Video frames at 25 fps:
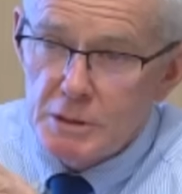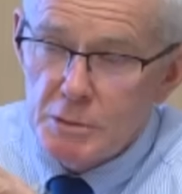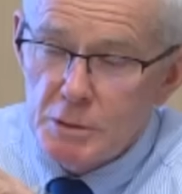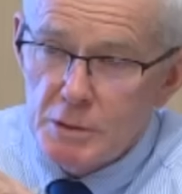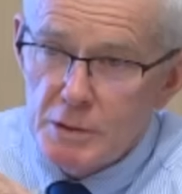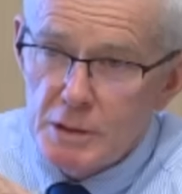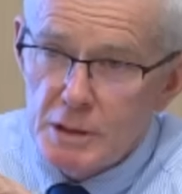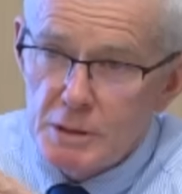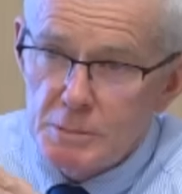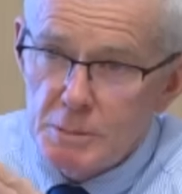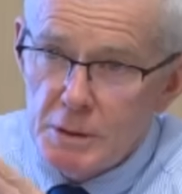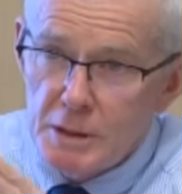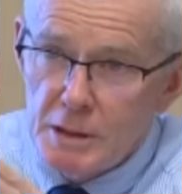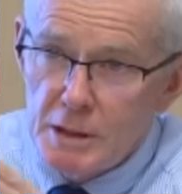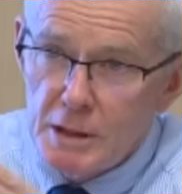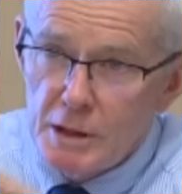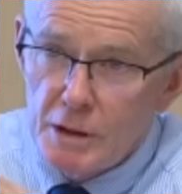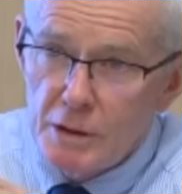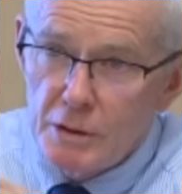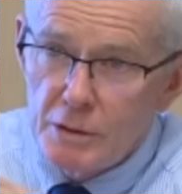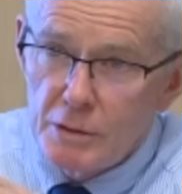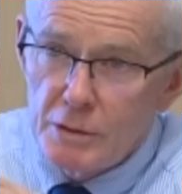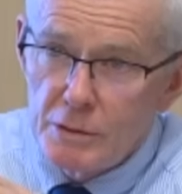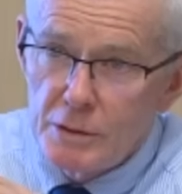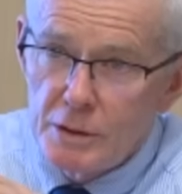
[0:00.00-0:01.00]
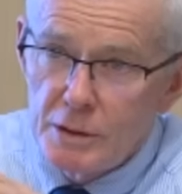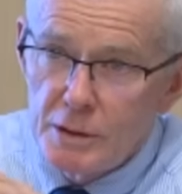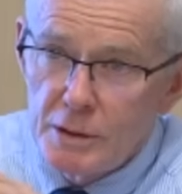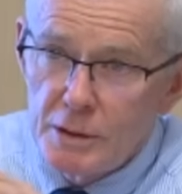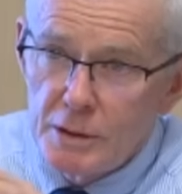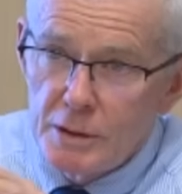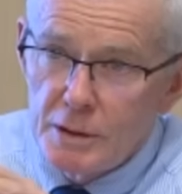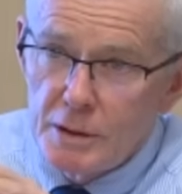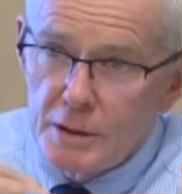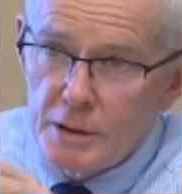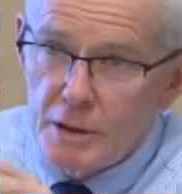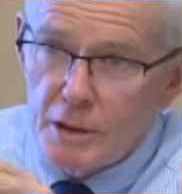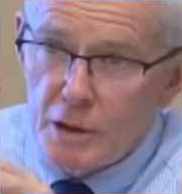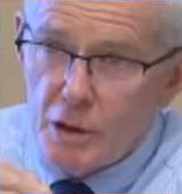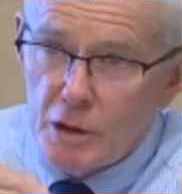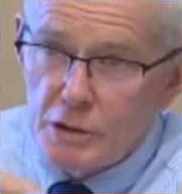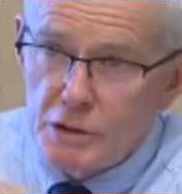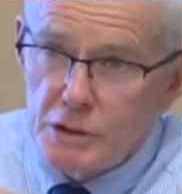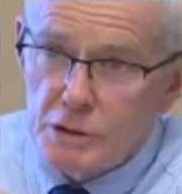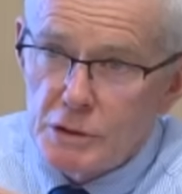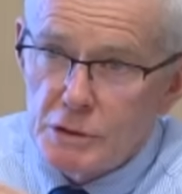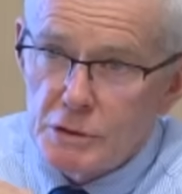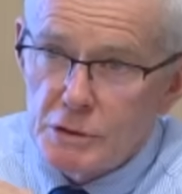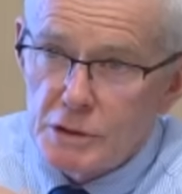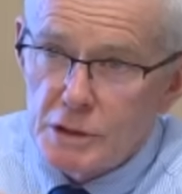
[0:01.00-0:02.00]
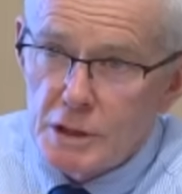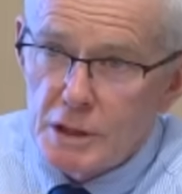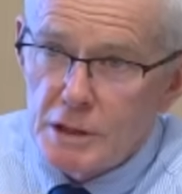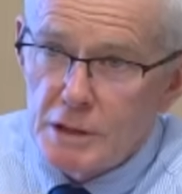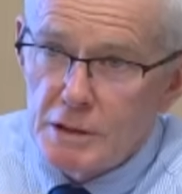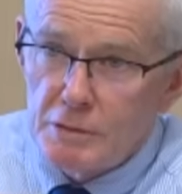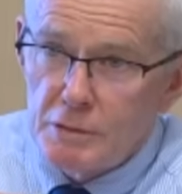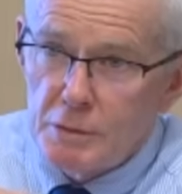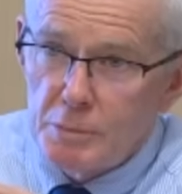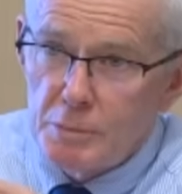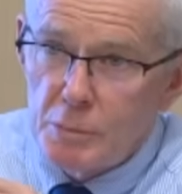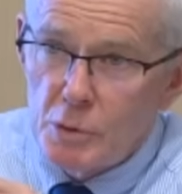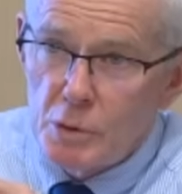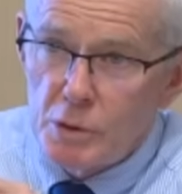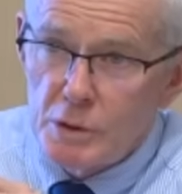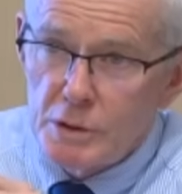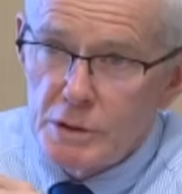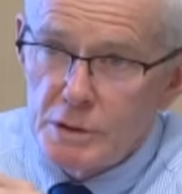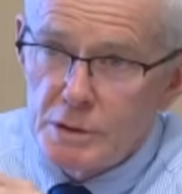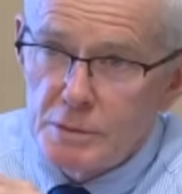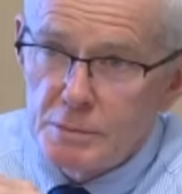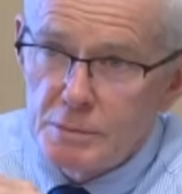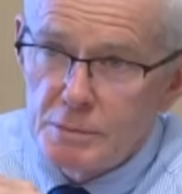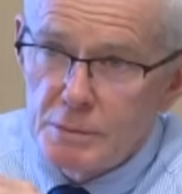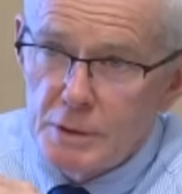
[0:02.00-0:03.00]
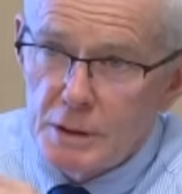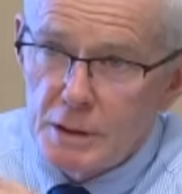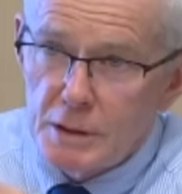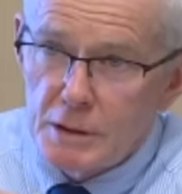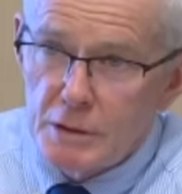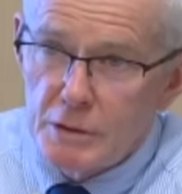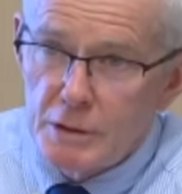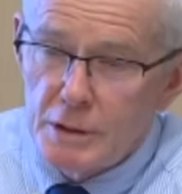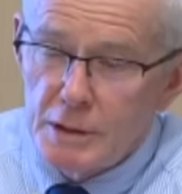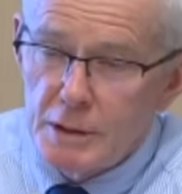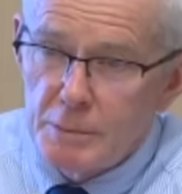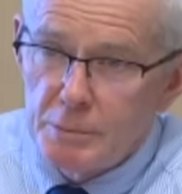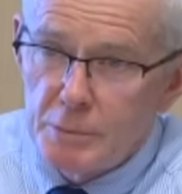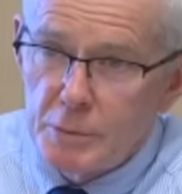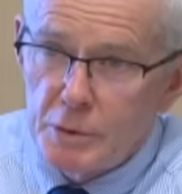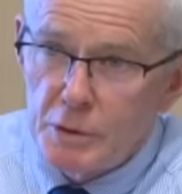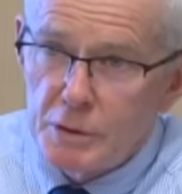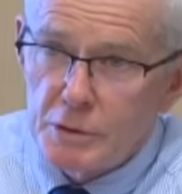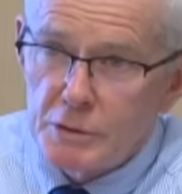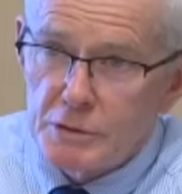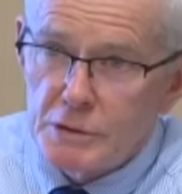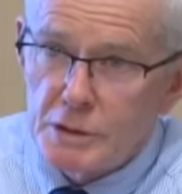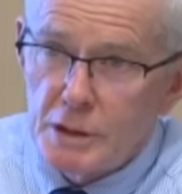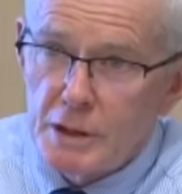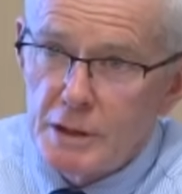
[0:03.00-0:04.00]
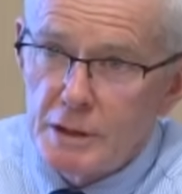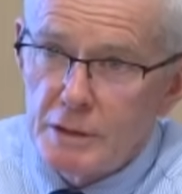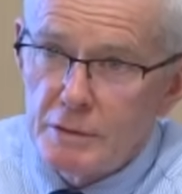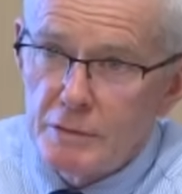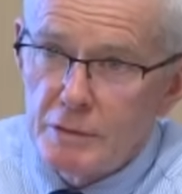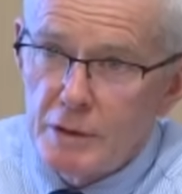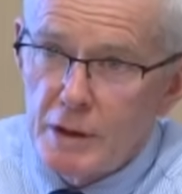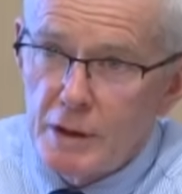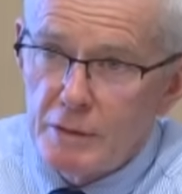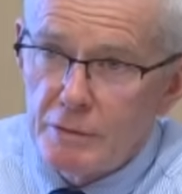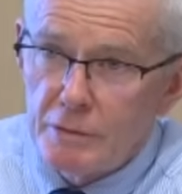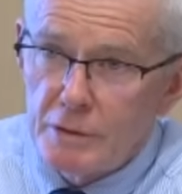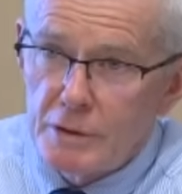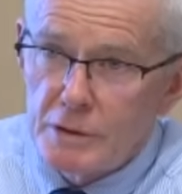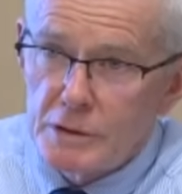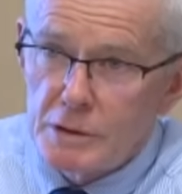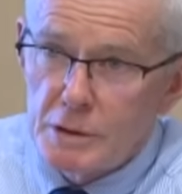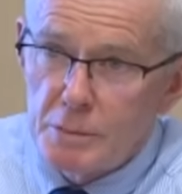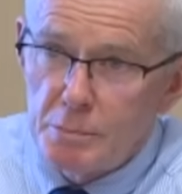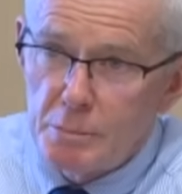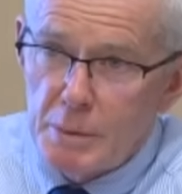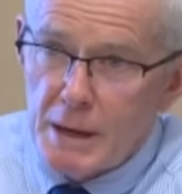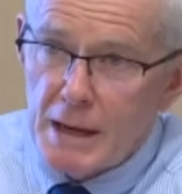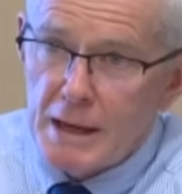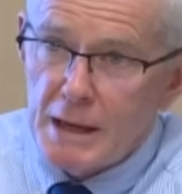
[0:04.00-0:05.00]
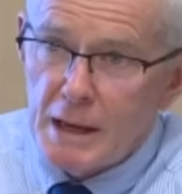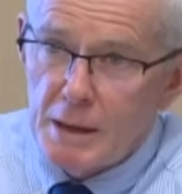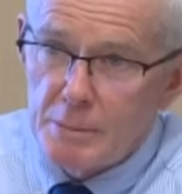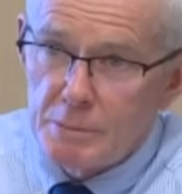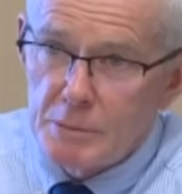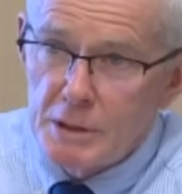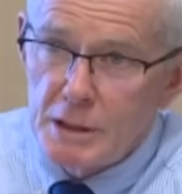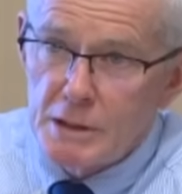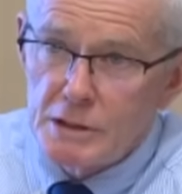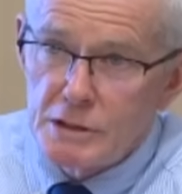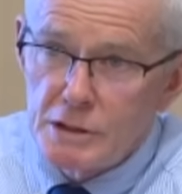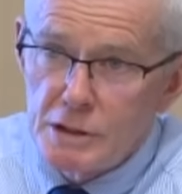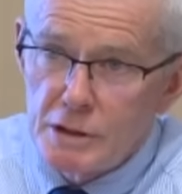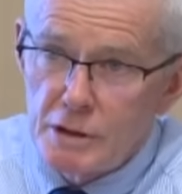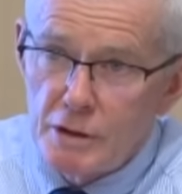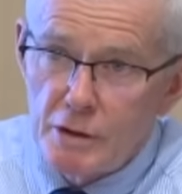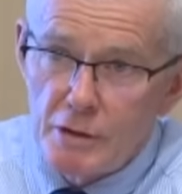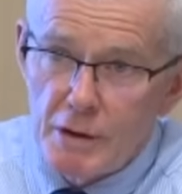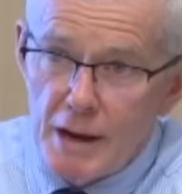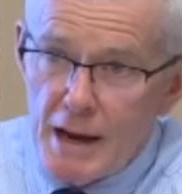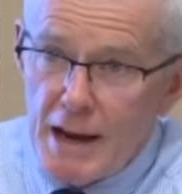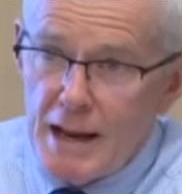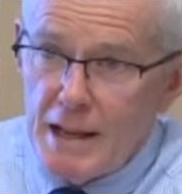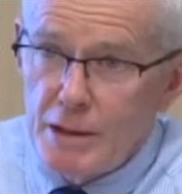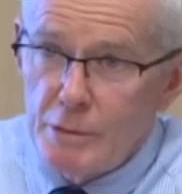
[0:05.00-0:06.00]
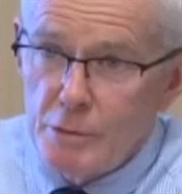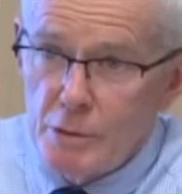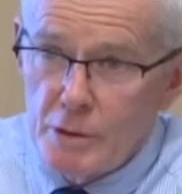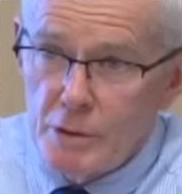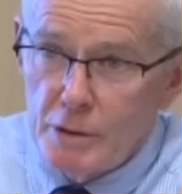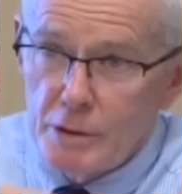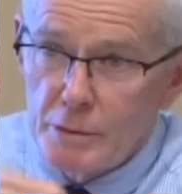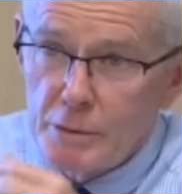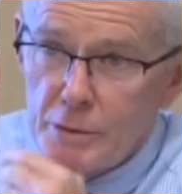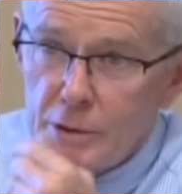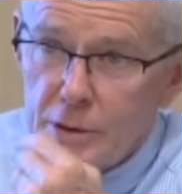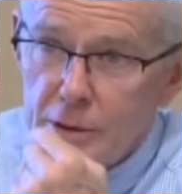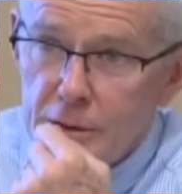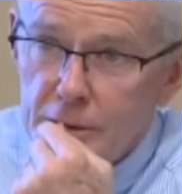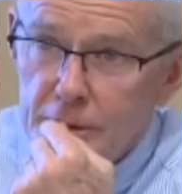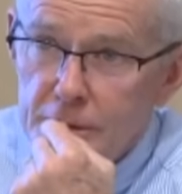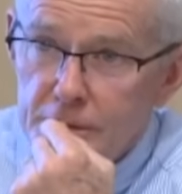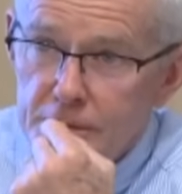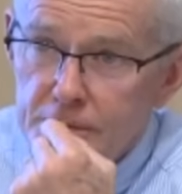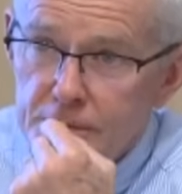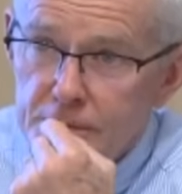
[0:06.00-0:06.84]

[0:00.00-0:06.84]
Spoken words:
when there's been no logical scientific points, including empirical scientific evidence, to back up net zero anywhere in the world.